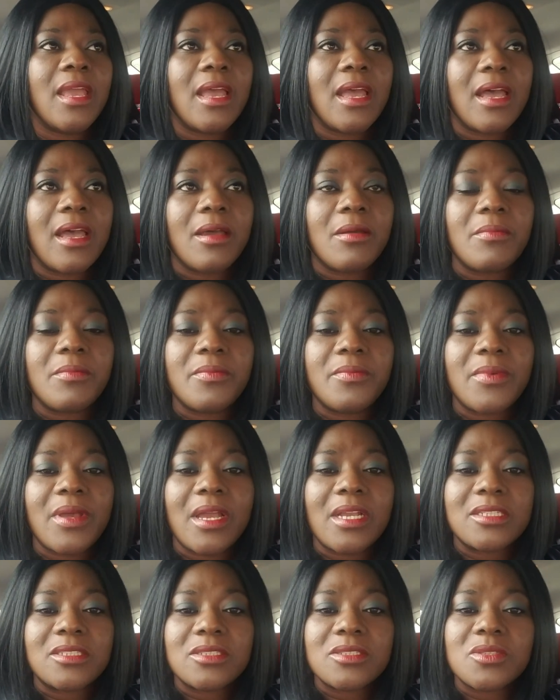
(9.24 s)

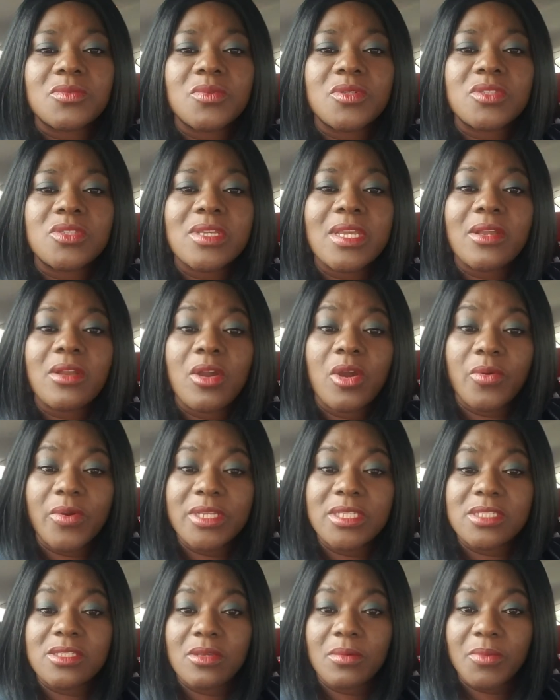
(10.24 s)
I just want to
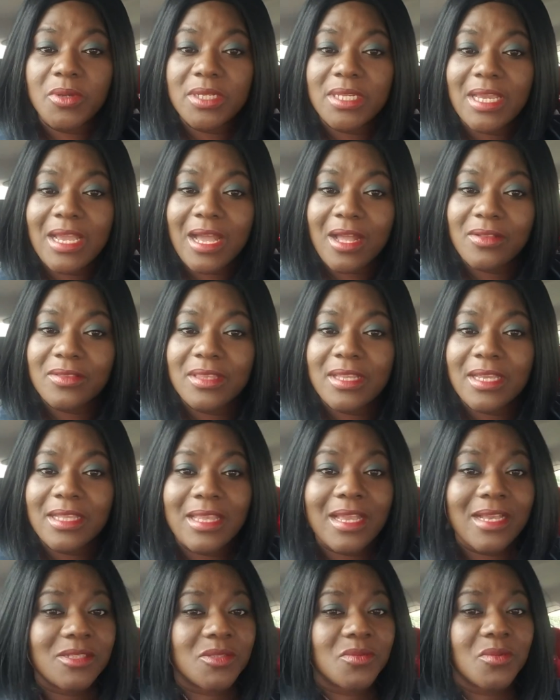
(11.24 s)
encourage somebody out there.
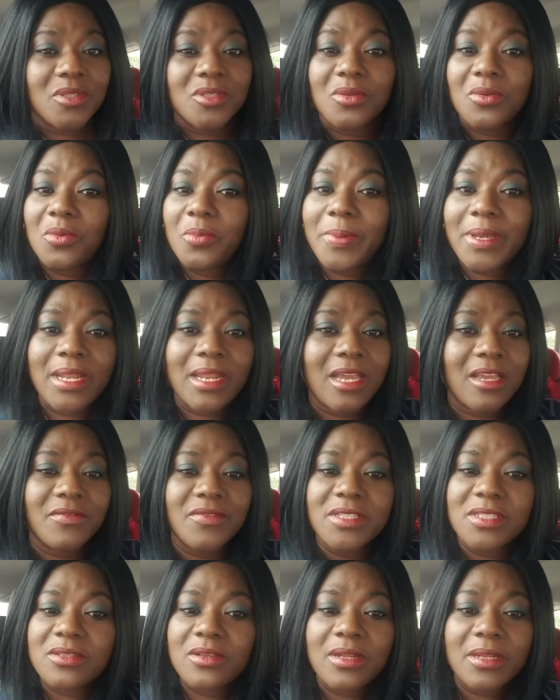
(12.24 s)
That's what Hope Alive
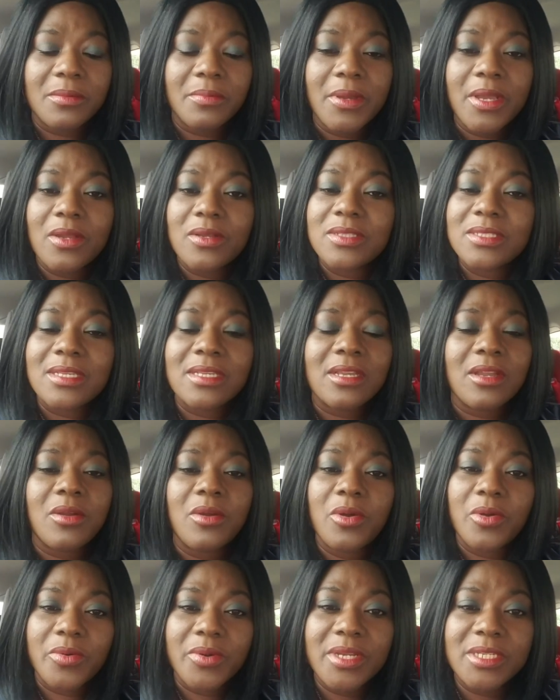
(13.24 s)
is all about:
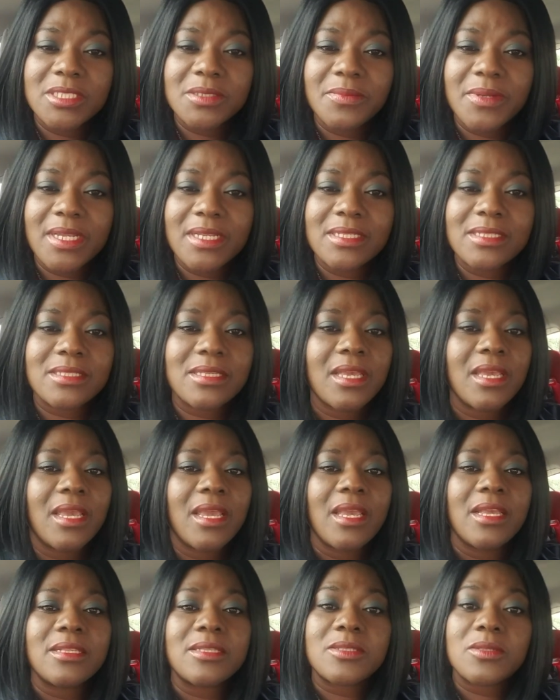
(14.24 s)
encouragement,
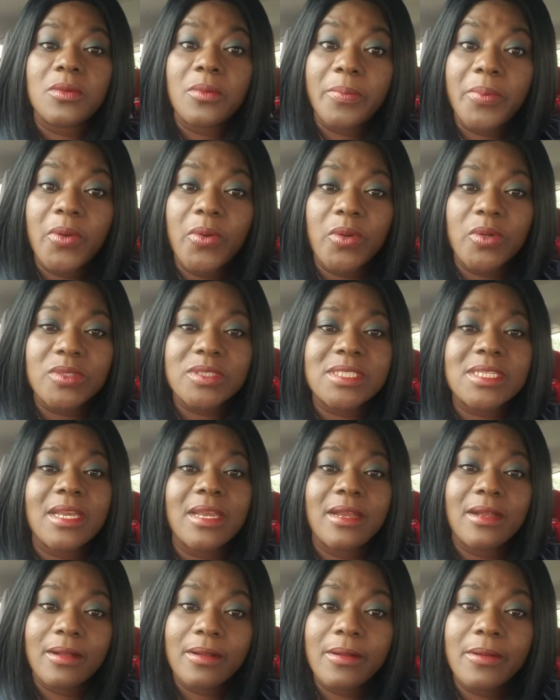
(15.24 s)
support,
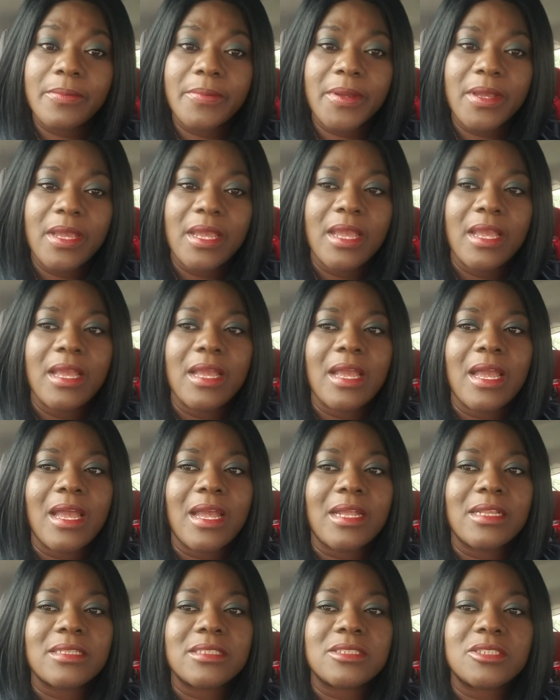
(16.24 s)
help,
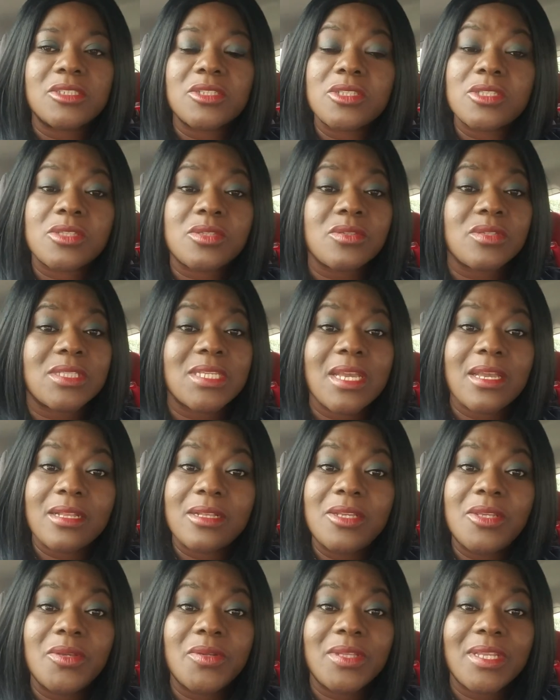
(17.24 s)
and just to tell
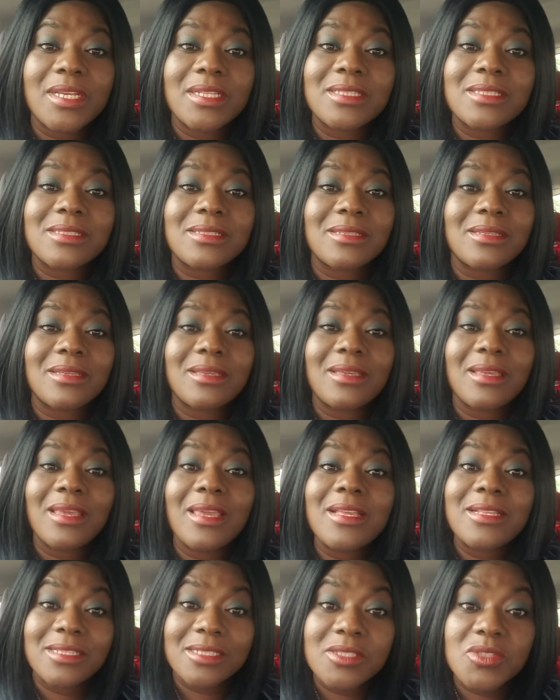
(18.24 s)
you that
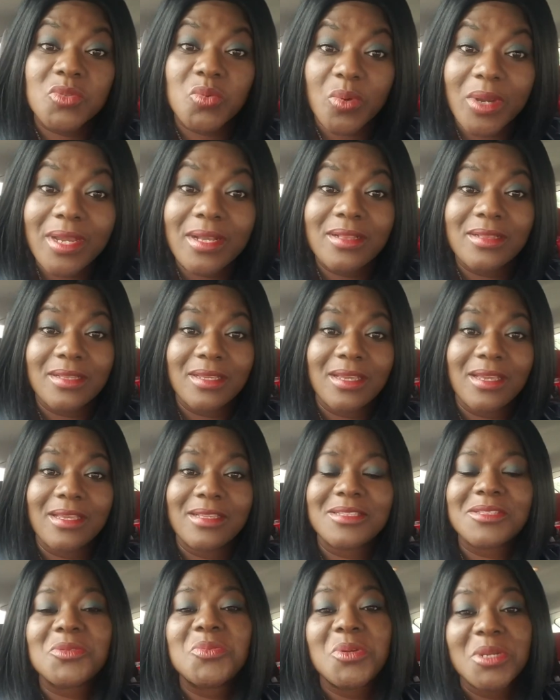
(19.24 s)
it is well,
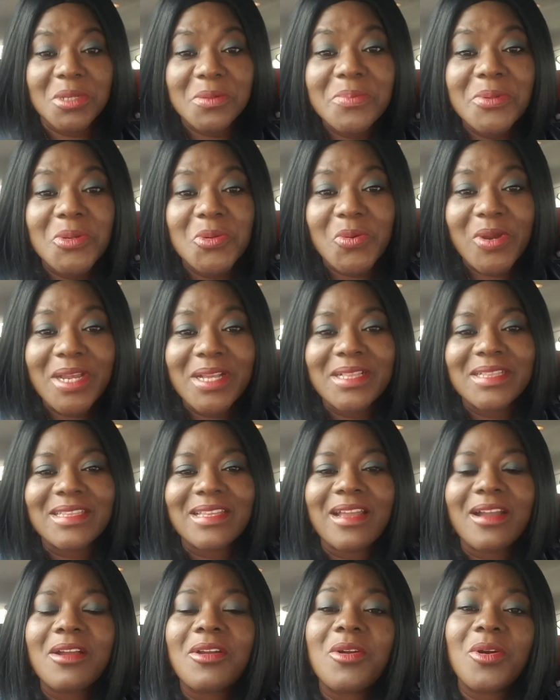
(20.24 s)
it will be well,
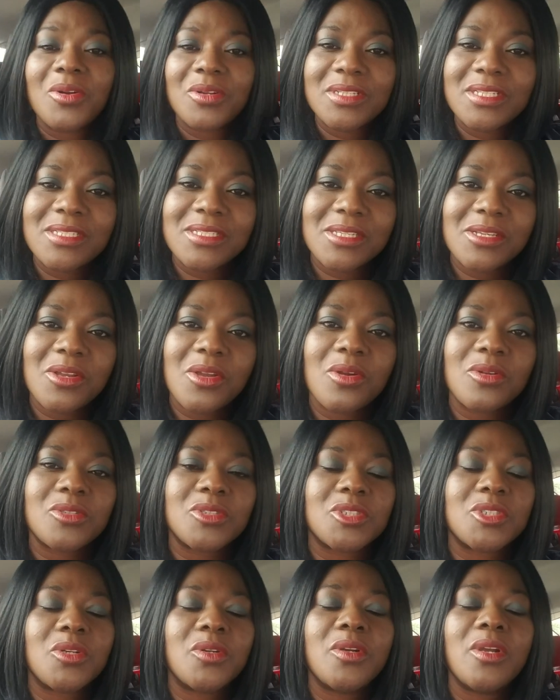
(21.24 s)
that God is in
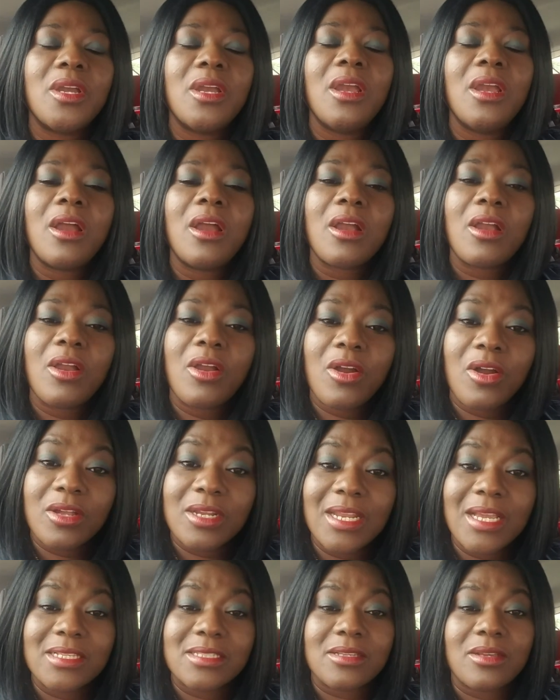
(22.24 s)
control,
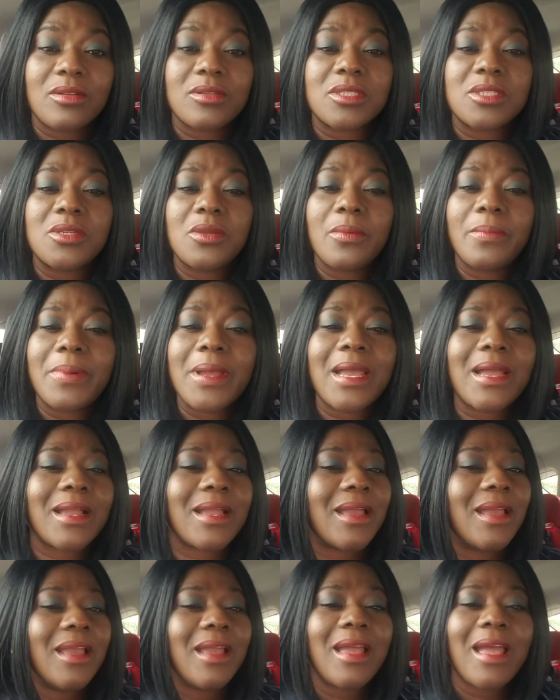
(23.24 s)
God has got your
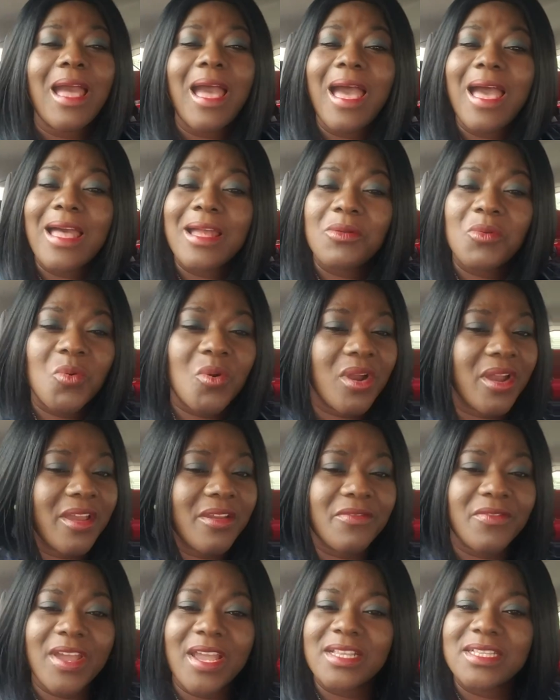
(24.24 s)
back. And
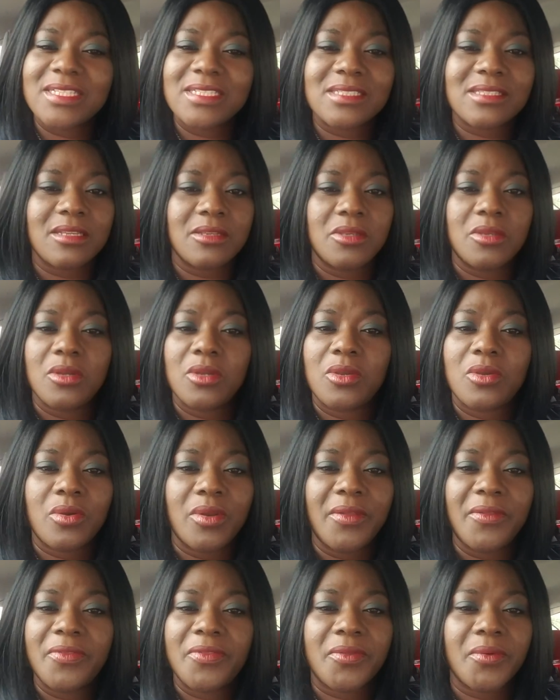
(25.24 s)
whatever it is that you're
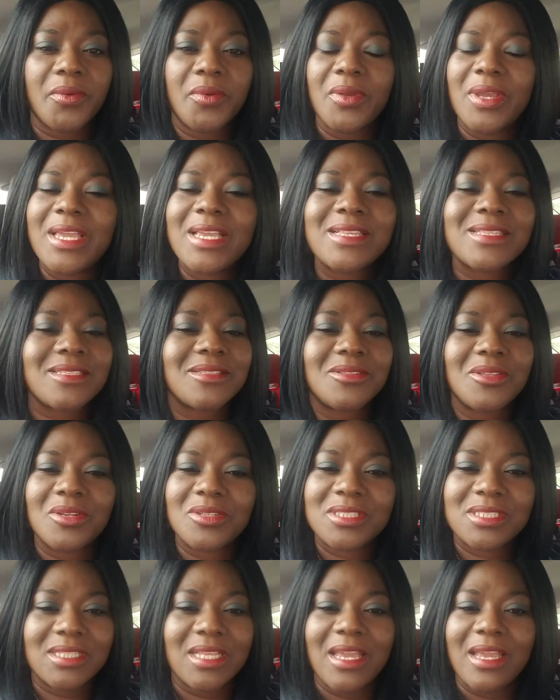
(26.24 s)
going through, it's
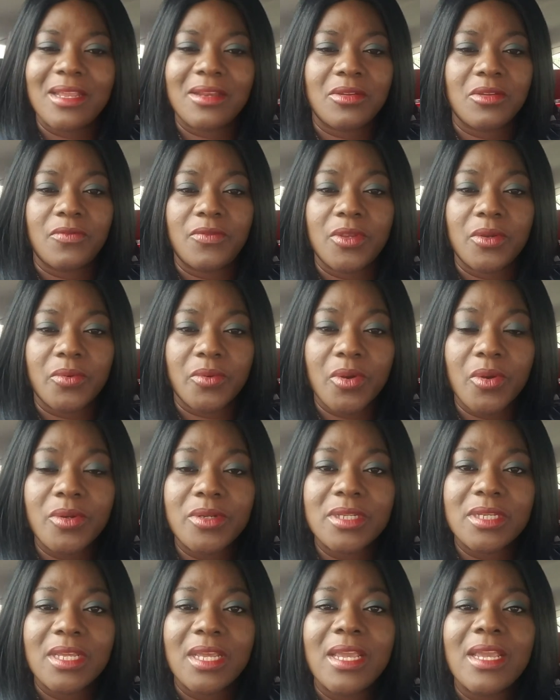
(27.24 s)
not the end of the
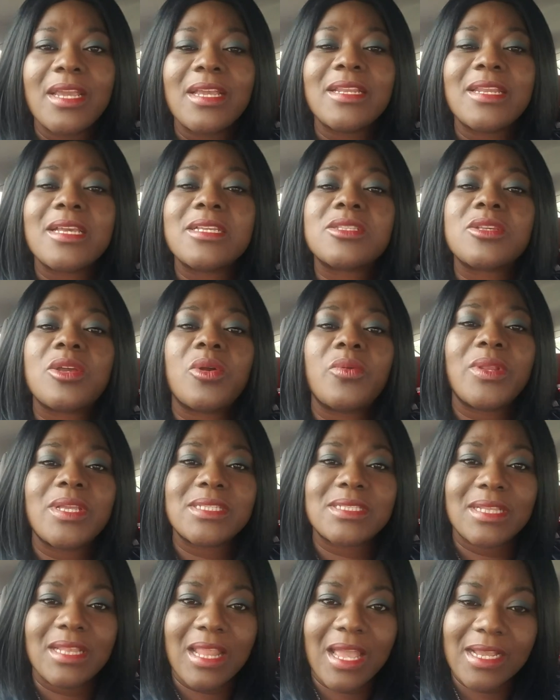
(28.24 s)
road. There's
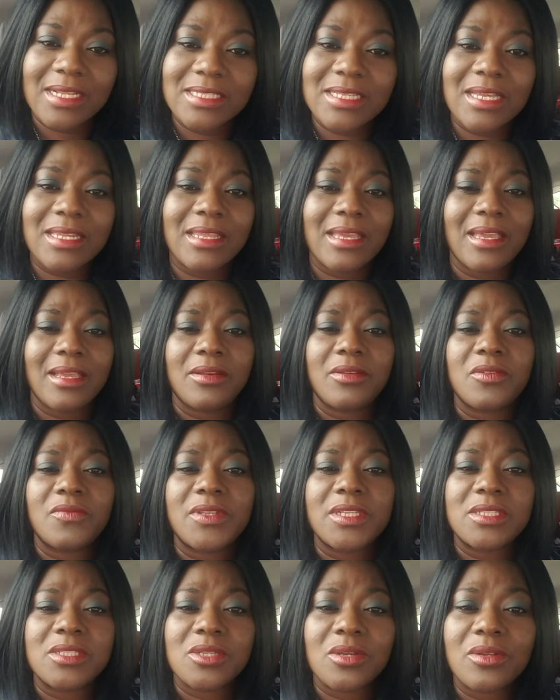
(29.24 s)
always light at the end of
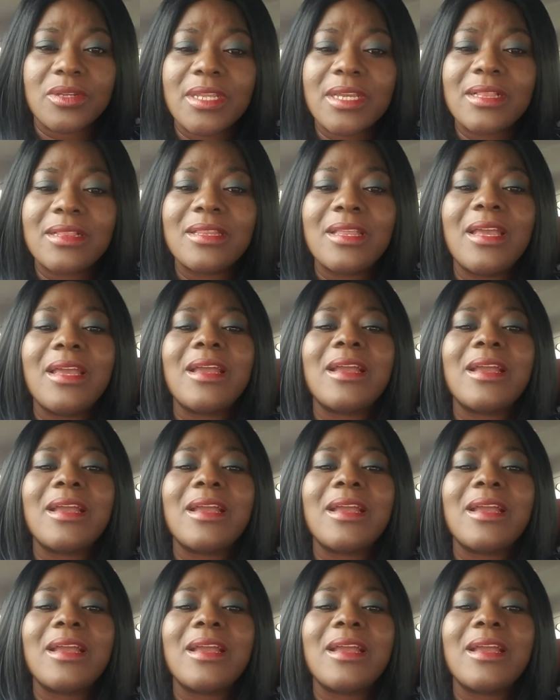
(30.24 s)
the tunnel.